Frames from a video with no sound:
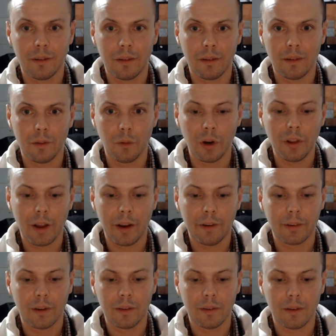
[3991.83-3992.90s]
realize
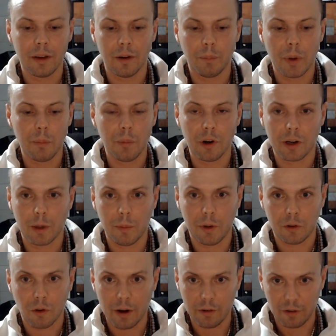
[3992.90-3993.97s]
that, people are going to be
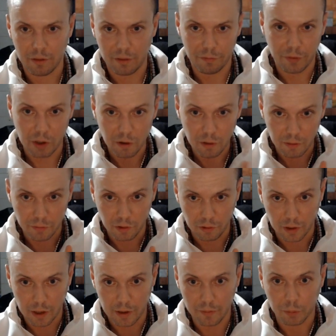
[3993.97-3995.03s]
trying to interfere with your
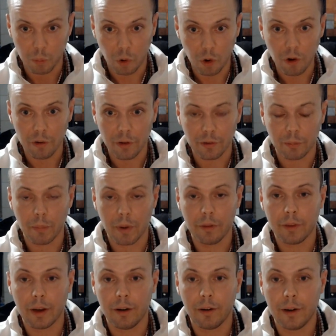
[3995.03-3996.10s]
lives more this month,
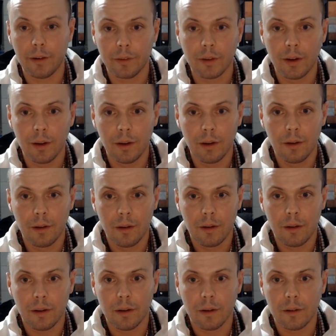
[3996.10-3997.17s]
Aries.
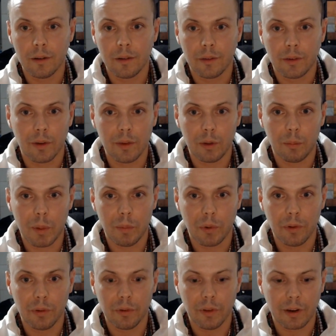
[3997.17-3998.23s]
And some of these
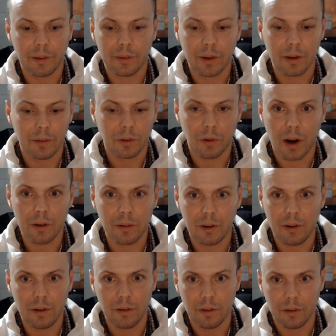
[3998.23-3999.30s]
people, like I said, surrounding
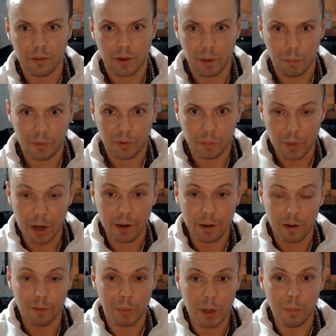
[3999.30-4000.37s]
you, there's going to be some
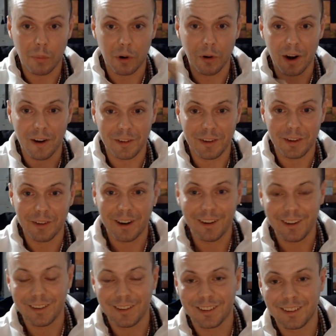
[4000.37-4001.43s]
negative people around you,
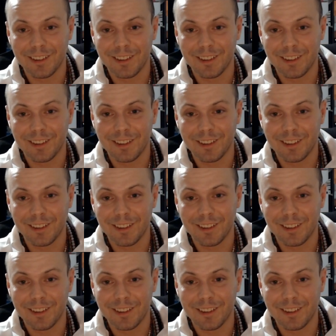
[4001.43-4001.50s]
Aries.